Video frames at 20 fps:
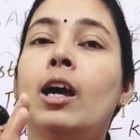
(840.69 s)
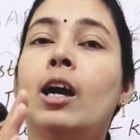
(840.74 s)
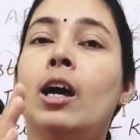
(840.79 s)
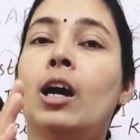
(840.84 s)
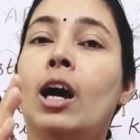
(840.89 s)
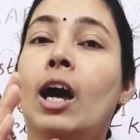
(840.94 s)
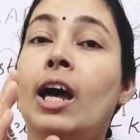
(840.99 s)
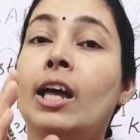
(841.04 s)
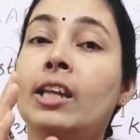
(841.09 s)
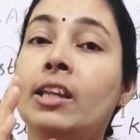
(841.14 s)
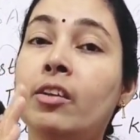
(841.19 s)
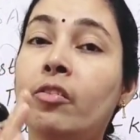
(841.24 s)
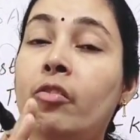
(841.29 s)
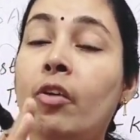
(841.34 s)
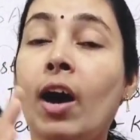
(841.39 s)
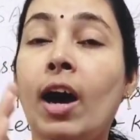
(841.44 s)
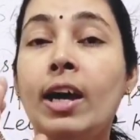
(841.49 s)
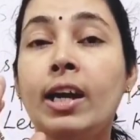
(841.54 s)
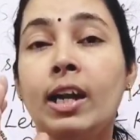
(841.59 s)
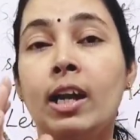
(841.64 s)

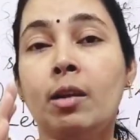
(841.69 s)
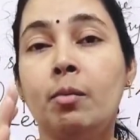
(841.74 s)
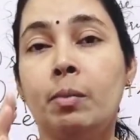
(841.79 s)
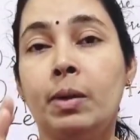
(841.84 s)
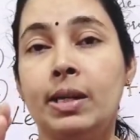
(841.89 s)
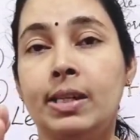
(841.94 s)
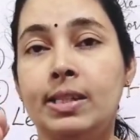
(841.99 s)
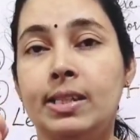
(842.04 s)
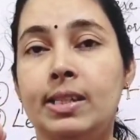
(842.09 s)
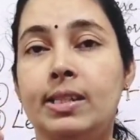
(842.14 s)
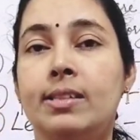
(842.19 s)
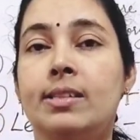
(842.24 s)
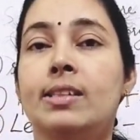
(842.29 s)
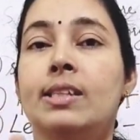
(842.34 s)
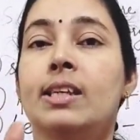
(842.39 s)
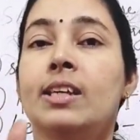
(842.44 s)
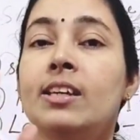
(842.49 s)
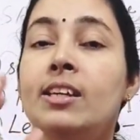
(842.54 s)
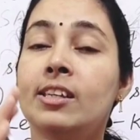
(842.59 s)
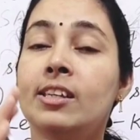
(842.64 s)
antiviral medicines
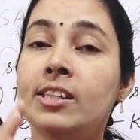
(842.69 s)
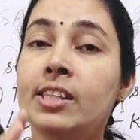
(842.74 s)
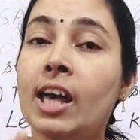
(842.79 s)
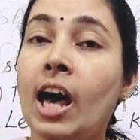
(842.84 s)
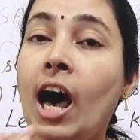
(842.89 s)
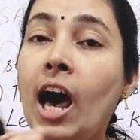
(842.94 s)
is